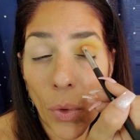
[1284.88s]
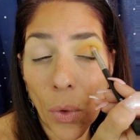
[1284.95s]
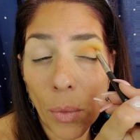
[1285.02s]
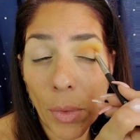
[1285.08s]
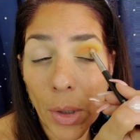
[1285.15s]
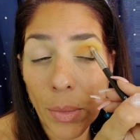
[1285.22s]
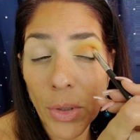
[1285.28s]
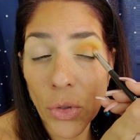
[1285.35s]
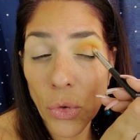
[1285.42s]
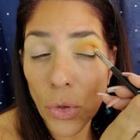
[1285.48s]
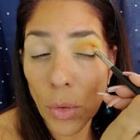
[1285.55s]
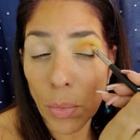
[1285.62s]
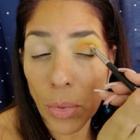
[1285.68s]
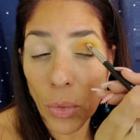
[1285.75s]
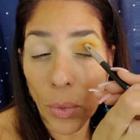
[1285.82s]
maybe do
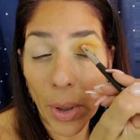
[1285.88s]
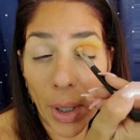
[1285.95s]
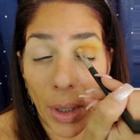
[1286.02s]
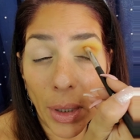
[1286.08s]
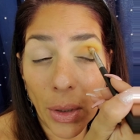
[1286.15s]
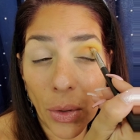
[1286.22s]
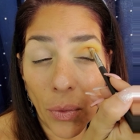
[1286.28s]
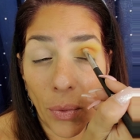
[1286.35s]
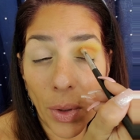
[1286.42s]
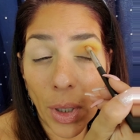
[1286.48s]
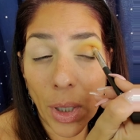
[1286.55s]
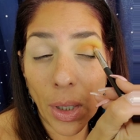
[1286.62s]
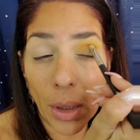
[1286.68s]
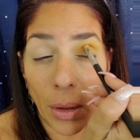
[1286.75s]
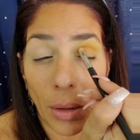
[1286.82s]
the blue and the
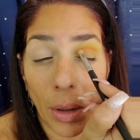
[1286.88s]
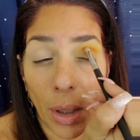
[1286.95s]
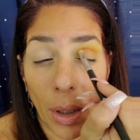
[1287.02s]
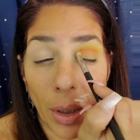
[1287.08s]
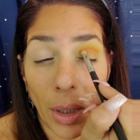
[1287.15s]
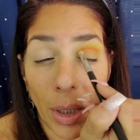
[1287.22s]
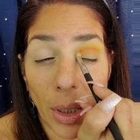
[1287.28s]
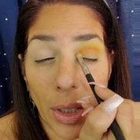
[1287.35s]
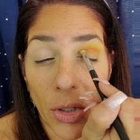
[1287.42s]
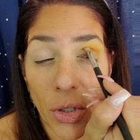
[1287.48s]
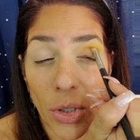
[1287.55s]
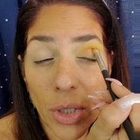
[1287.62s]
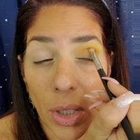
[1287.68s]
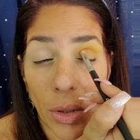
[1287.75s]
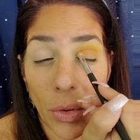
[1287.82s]
green. I think that's
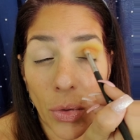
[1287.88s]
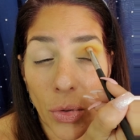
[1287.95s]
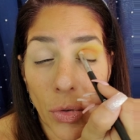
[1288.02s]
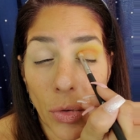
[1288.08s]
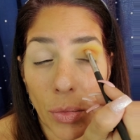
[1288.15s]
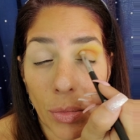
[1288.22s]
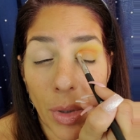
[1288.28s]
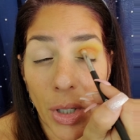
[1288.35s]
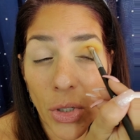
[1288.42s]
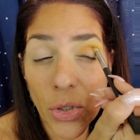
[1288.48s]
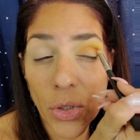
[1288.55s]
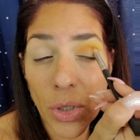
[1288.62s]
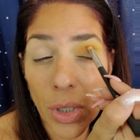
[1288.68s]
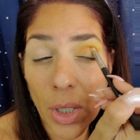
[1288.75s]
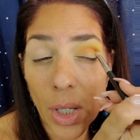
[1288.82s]
just a little too much.
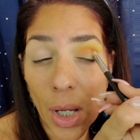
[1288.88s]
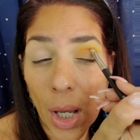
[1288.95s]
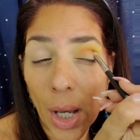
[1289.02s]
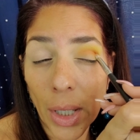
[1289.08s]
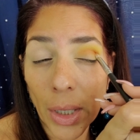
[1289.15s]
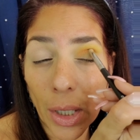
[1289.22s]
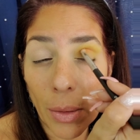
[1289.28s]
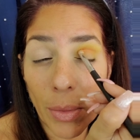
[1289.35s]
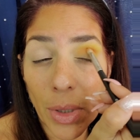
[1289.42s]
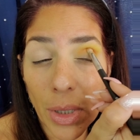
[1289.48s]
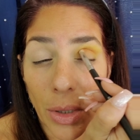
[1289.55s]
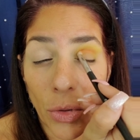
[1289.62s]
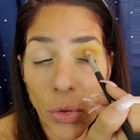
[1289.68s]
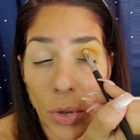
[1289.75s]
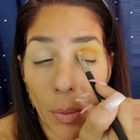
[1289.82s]
I think I'm gonna
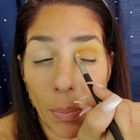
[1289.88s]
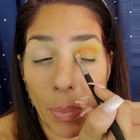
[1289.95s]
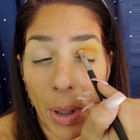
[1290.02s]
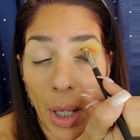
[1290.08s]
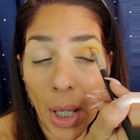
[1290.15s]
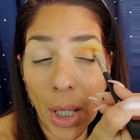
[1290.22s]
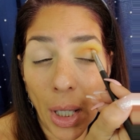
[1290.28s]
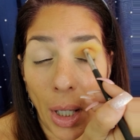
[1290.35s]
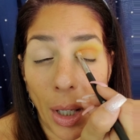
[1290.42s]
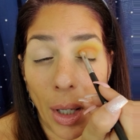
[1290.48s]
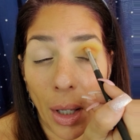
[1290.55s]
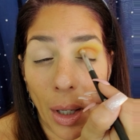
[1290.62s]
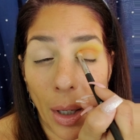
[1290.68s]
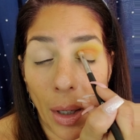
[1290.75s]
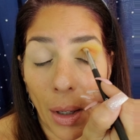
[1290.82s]
do the pink
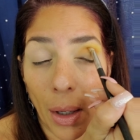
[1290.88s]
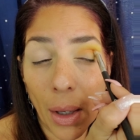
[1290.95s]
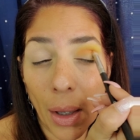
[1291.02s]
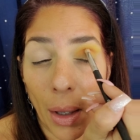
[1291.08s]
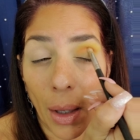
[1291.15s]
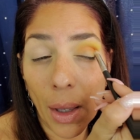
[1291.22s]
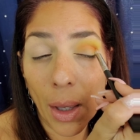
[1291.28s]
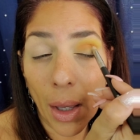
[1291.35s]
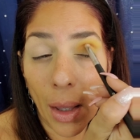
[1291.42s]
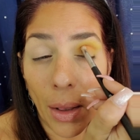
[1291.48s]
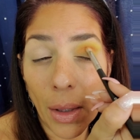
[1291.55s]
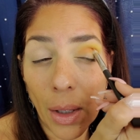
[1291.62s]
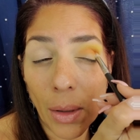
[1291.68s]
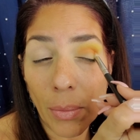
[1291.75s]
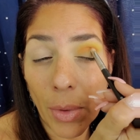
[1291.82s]

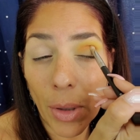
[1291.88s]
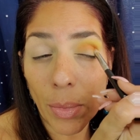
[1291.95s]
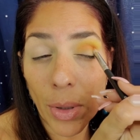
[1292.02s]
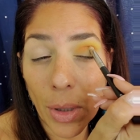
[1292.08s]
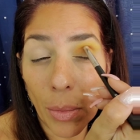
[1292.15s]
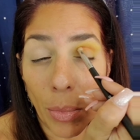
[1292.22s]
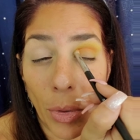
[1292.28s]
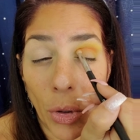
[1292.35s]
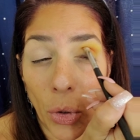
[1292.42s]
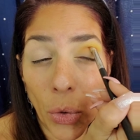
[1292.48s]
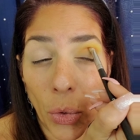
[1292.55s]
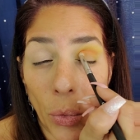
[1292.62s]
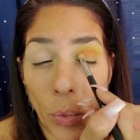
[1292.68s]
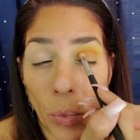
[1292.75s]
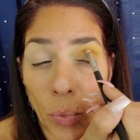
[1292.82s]
and then maybe the
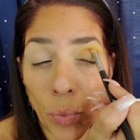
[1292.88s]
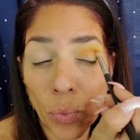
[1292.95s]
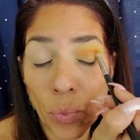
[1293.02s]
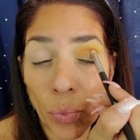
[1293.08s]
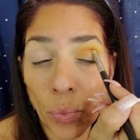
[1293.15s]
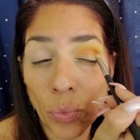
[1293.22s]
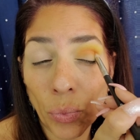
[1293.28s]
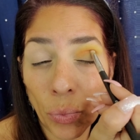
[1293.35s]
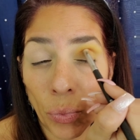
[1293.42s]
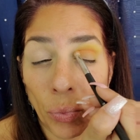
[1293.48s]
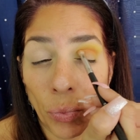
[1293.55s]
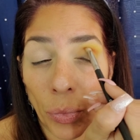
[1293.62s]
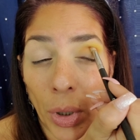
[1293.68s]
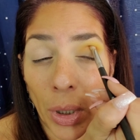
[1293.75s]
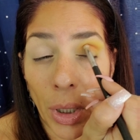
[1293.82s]
blue.
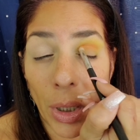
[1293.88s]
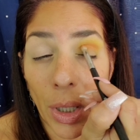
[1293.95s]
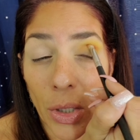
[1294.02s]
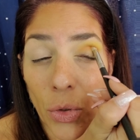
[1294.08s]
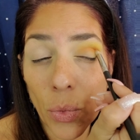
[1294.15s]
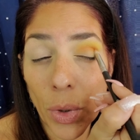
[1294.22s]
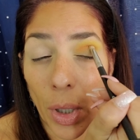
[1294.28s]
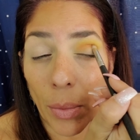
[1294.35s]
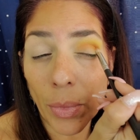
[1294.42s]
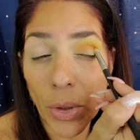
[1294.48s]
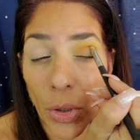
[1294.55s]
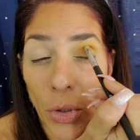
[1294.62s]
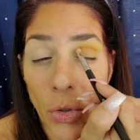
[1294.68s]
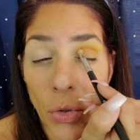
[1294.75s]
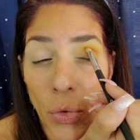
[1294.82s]
I think that's what I'm gonna
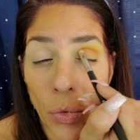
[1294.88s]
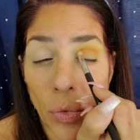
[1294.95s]
do.